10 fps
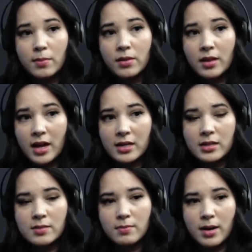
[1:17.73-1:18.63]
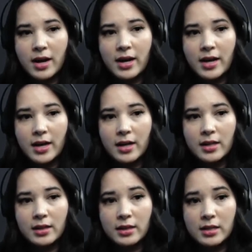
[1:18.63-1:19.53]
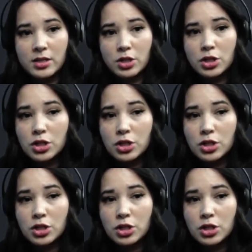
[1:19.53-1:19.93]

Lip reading: plus my list